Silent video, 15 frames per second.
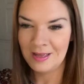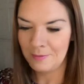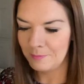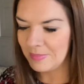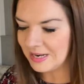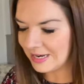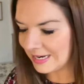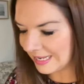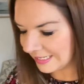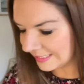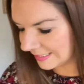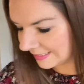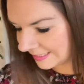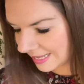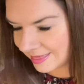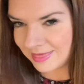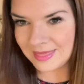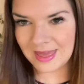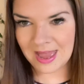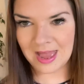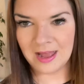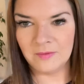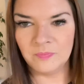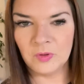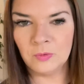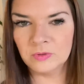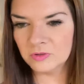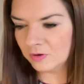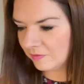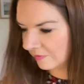millilitres in there. Oh,
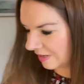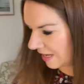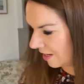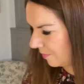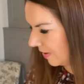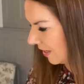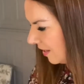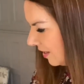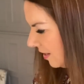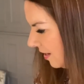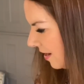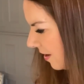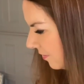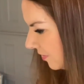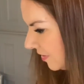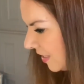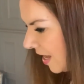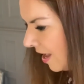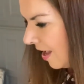sorry if I'm getting a bit close.